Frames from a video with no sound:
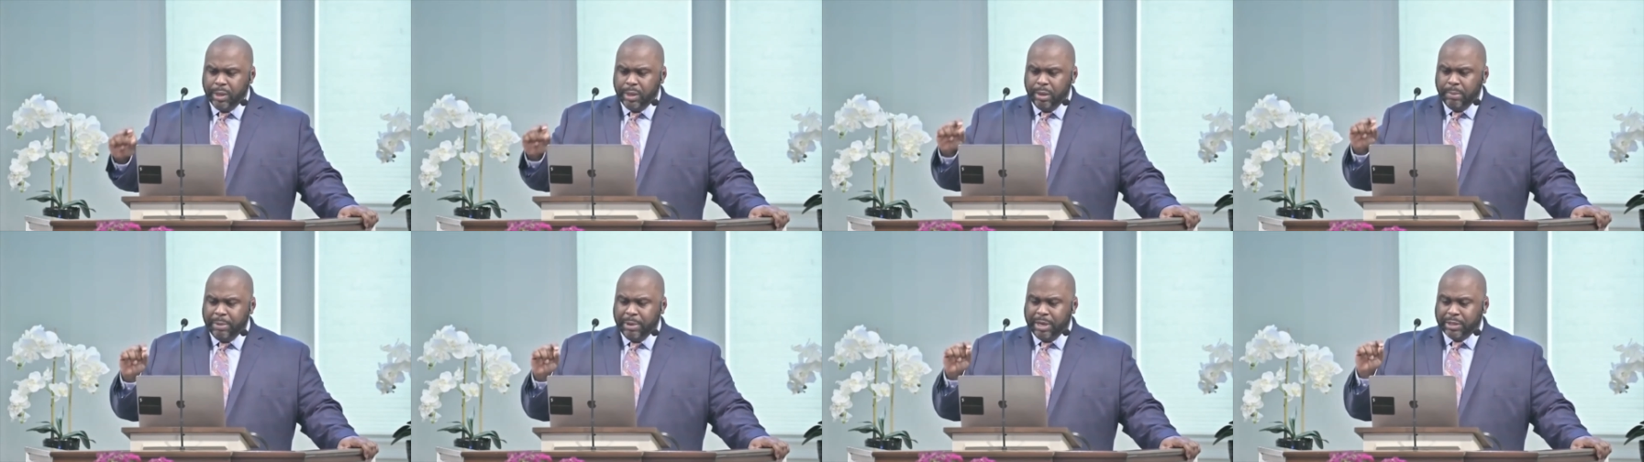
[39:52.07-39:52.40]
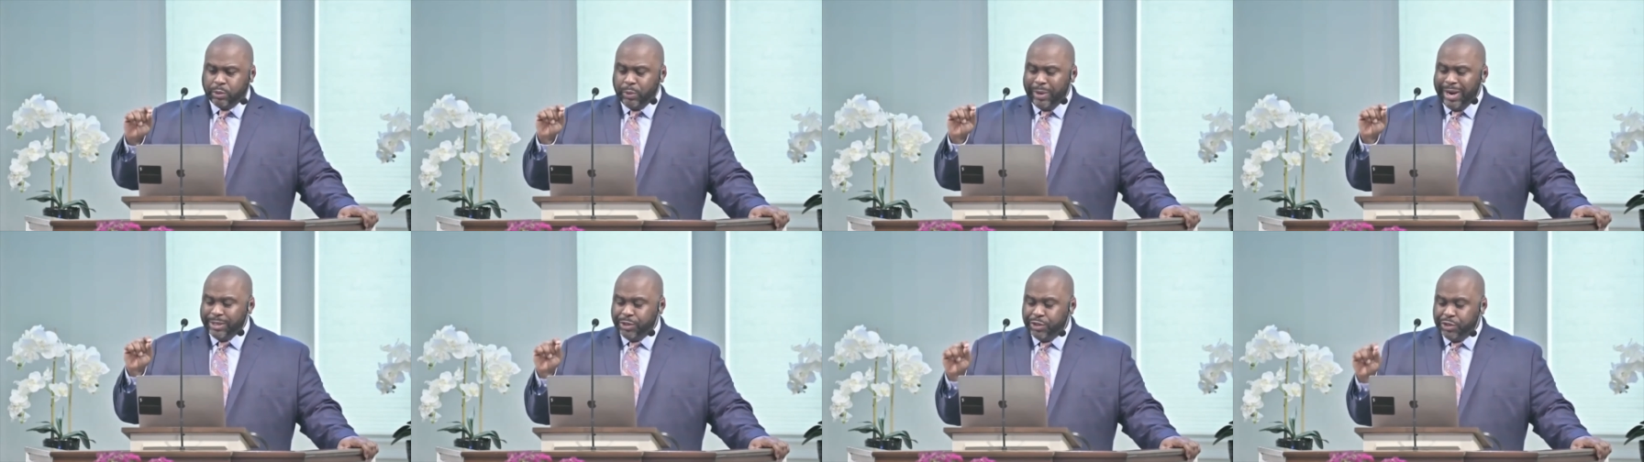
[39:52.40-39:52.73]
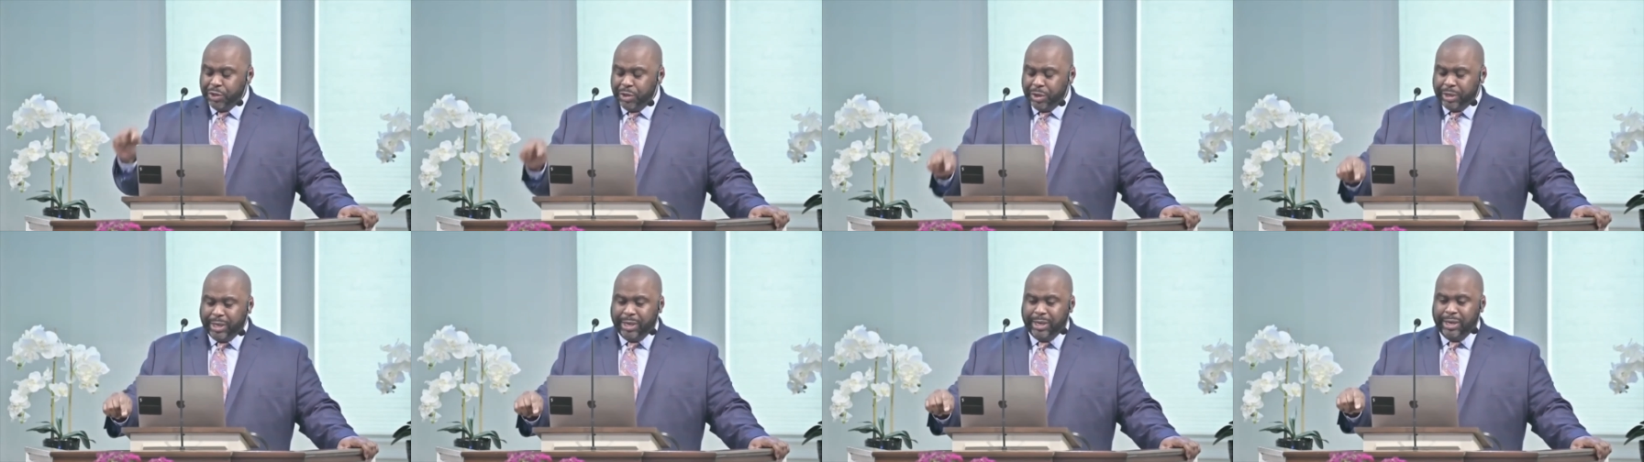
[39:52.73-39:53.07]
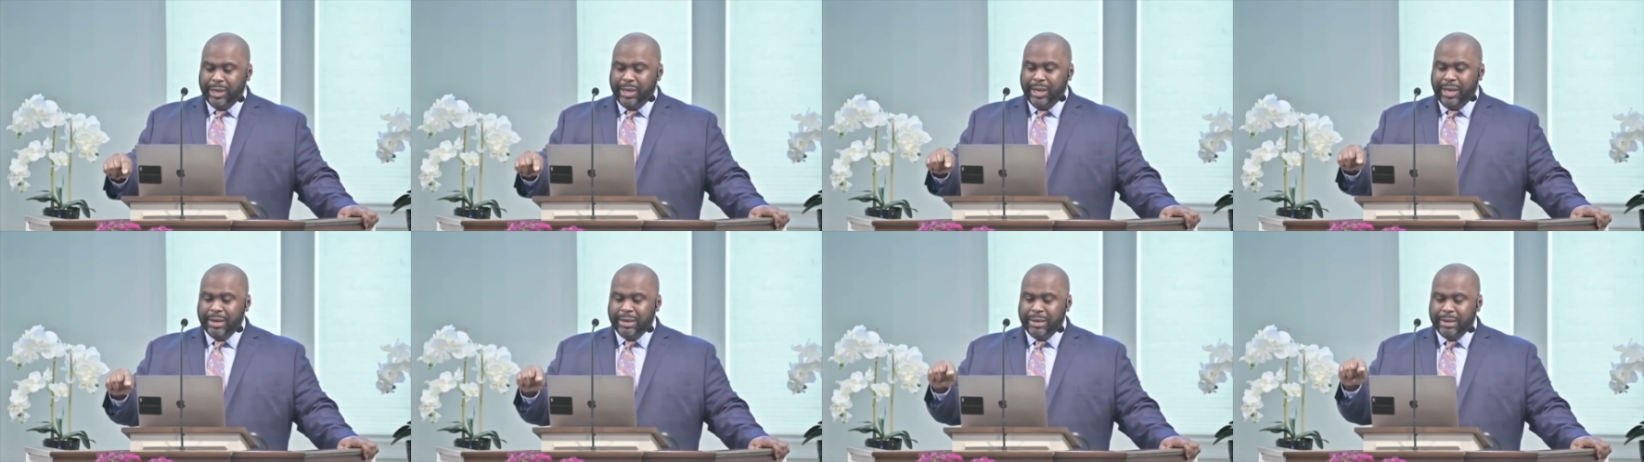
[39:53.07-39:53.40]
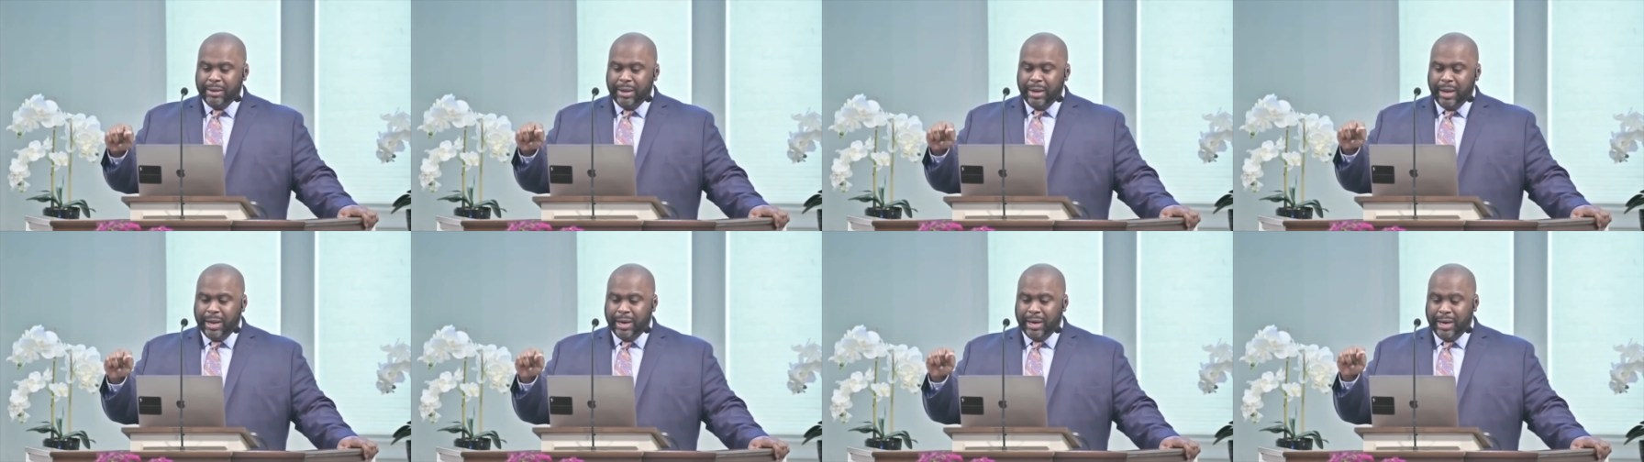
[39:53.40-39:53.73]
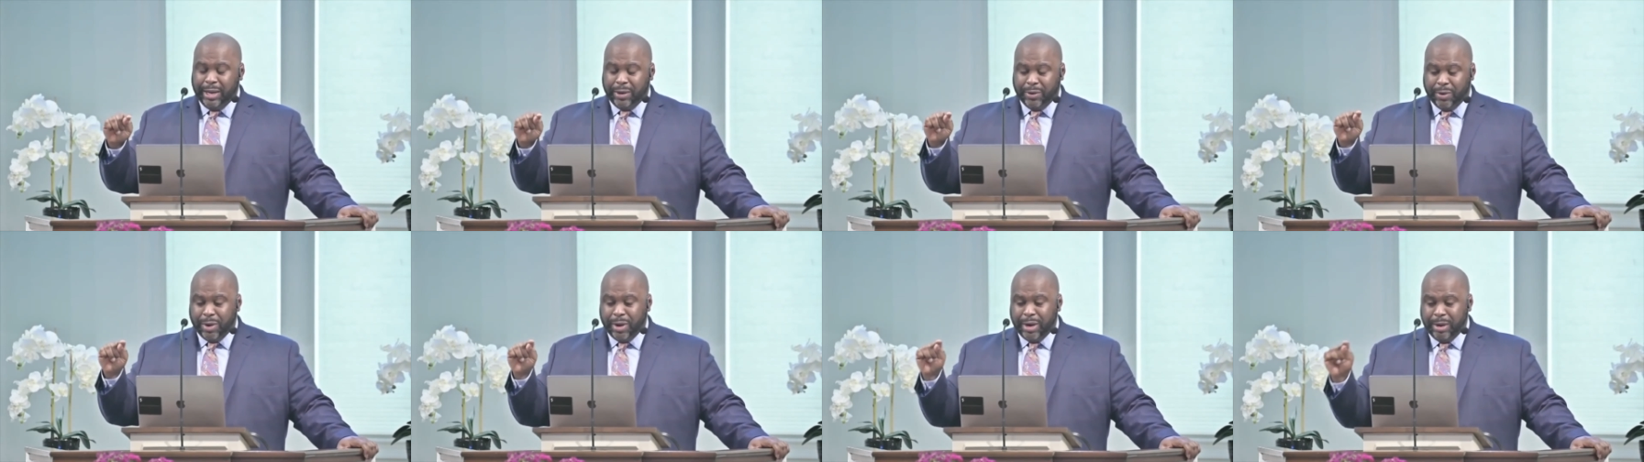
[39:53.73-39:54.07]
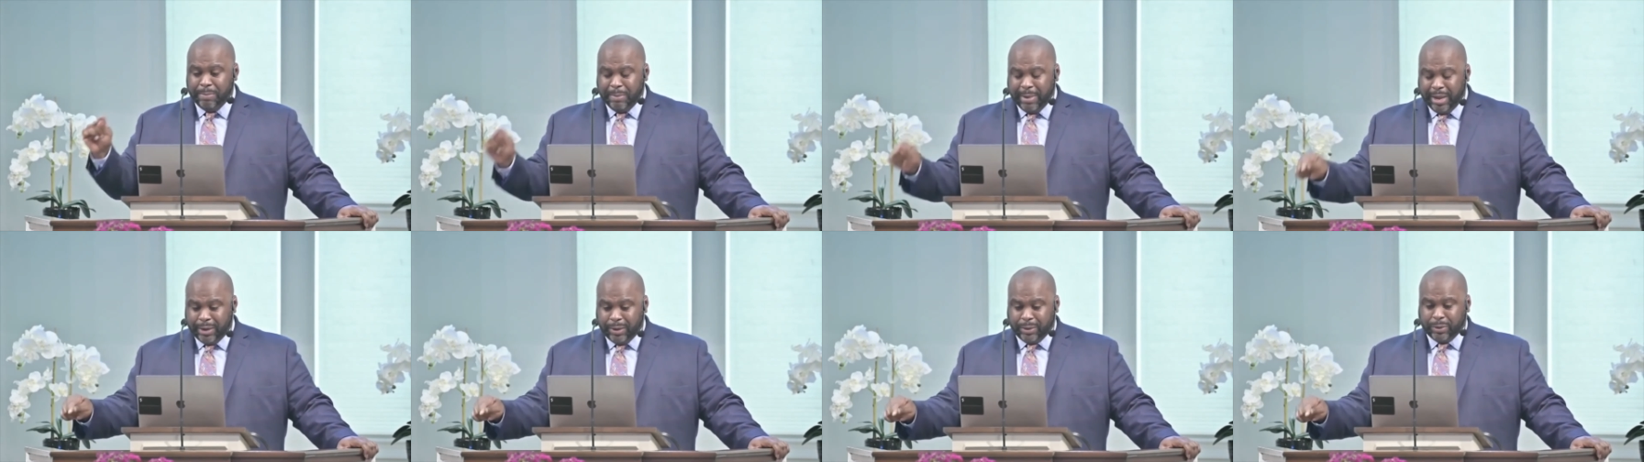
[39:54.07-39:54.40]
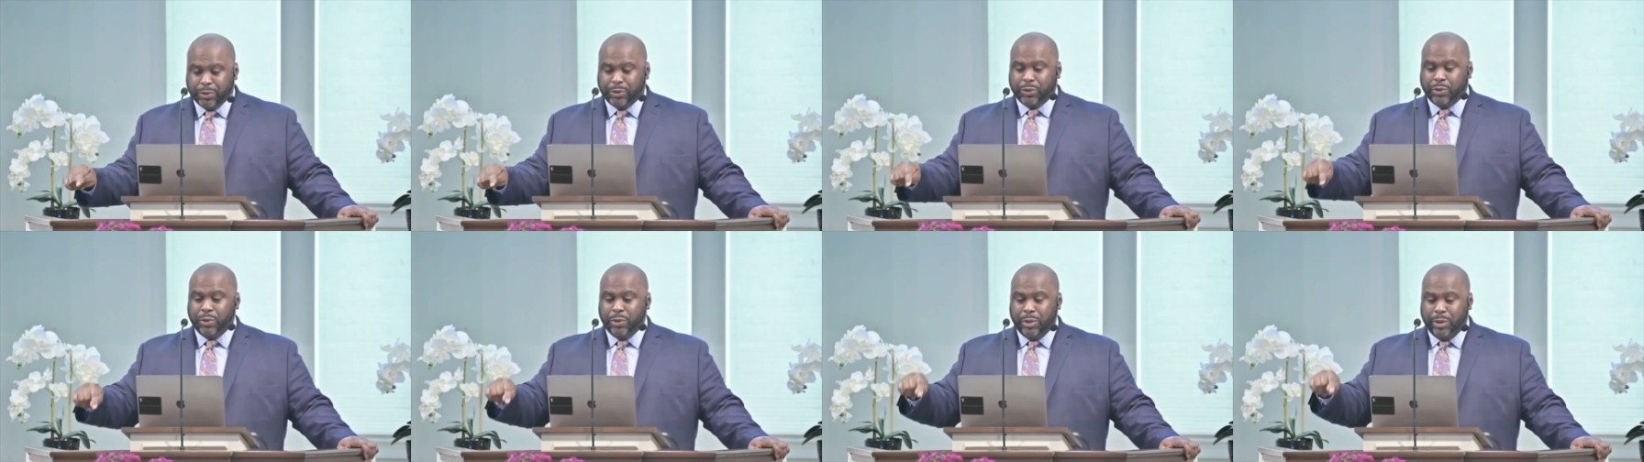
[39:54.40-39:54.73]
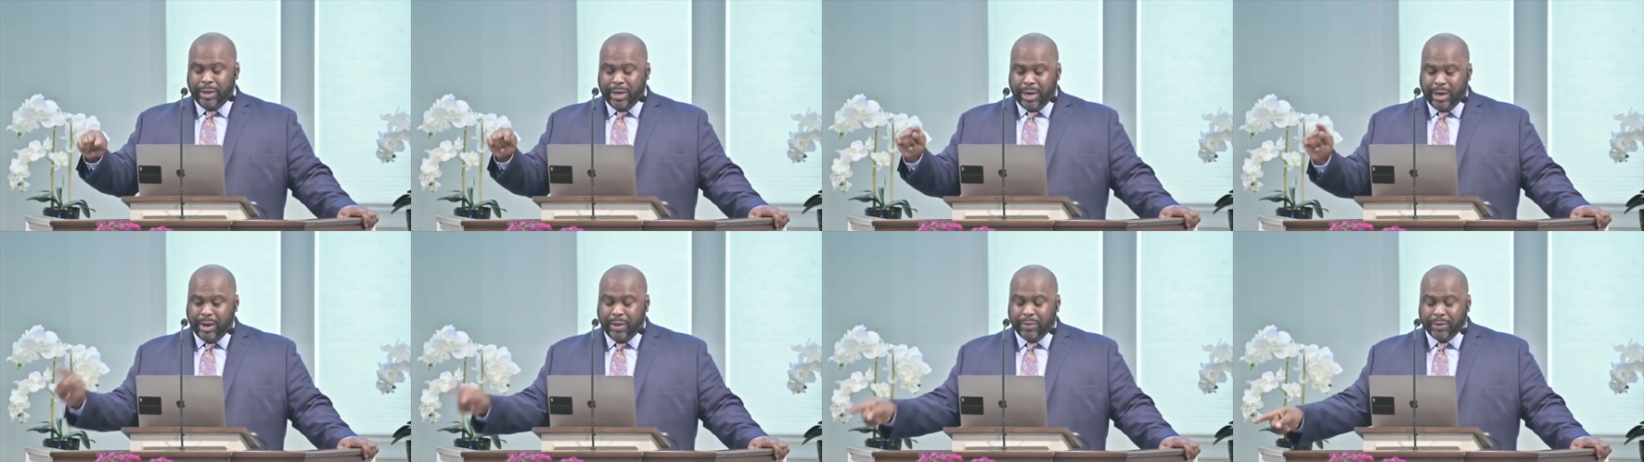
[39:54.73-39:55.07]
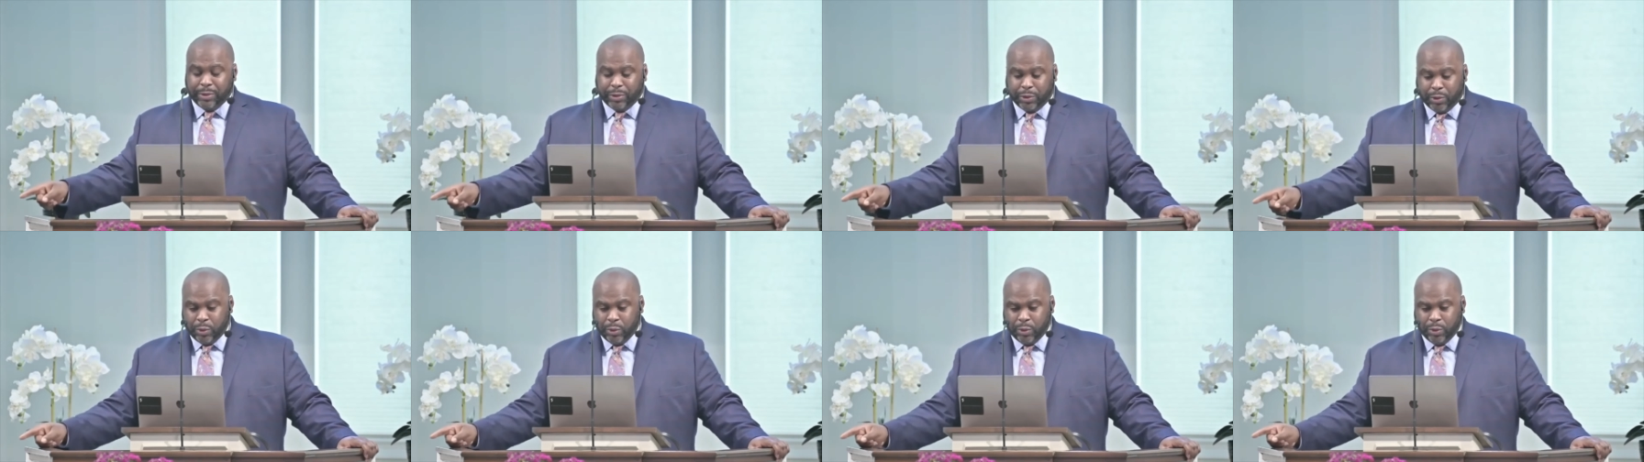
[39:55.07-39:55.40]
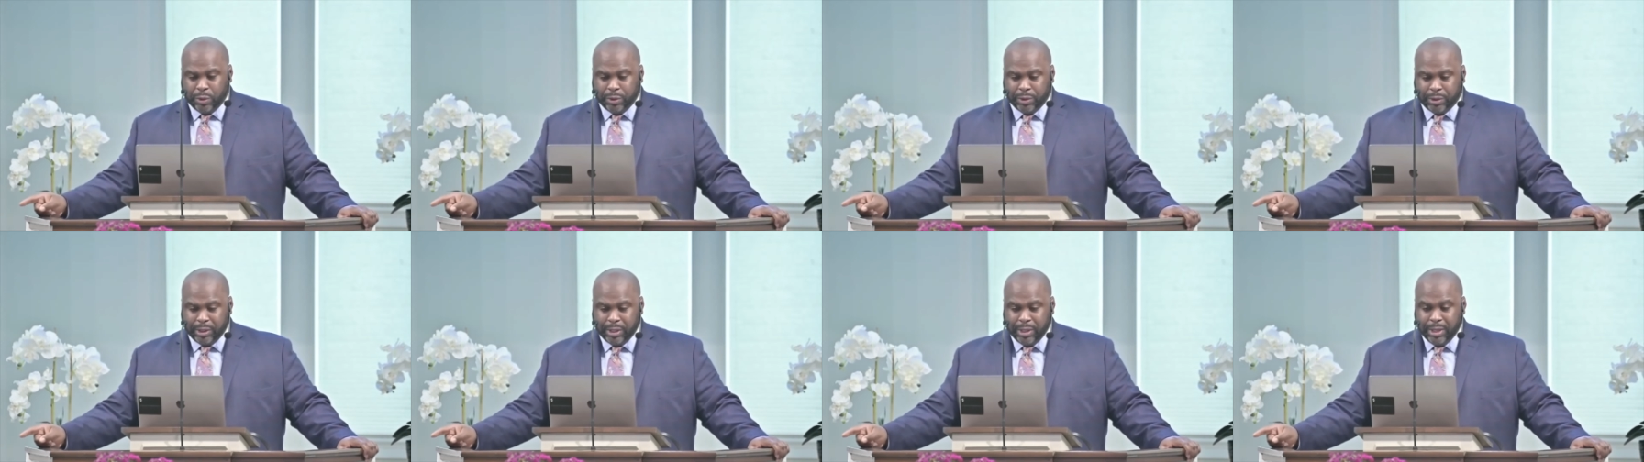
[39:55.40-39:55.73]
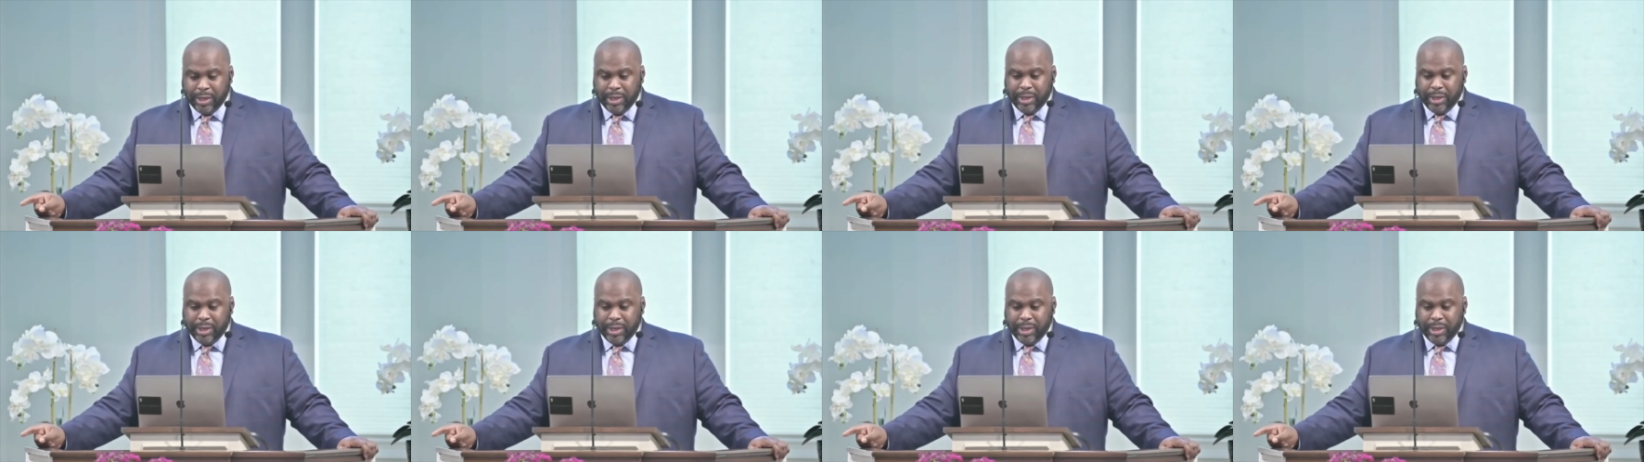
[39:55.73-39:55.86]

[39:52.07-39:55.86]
Because when I took it in uh, later on in medical school and at other schools,